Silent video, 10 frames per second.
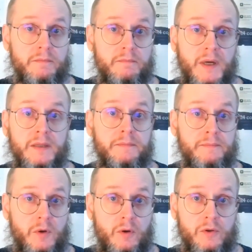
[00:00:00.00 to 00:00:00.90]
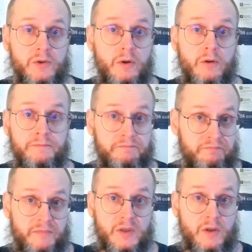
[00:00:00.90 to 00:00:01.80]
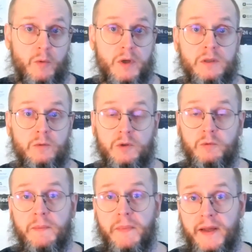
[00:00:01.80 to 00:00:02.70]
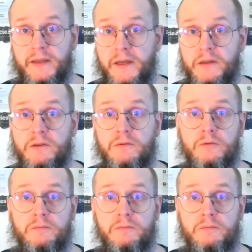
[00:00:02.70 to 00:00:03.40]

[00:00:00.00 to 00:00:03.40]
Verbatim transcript: but also so is what we pay attention to.